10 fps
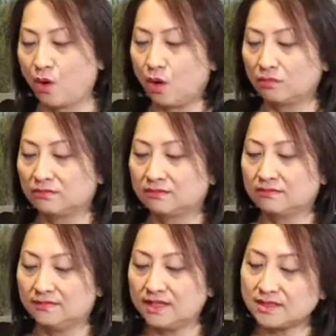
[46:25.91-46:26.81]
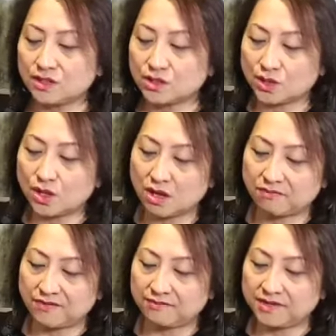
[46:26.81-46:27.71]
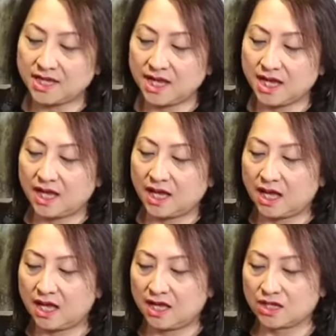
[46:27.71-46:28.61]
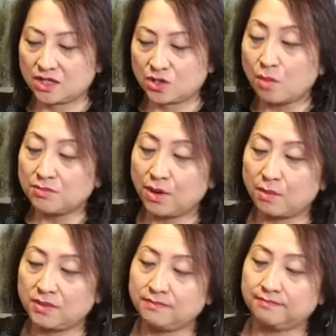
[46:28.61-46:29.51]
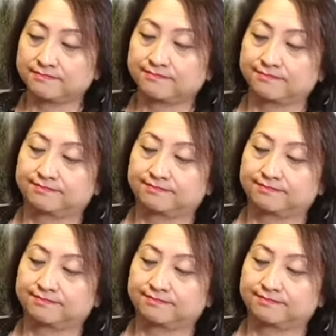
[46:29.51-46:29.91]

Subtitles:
Oh, this is also a very common problem.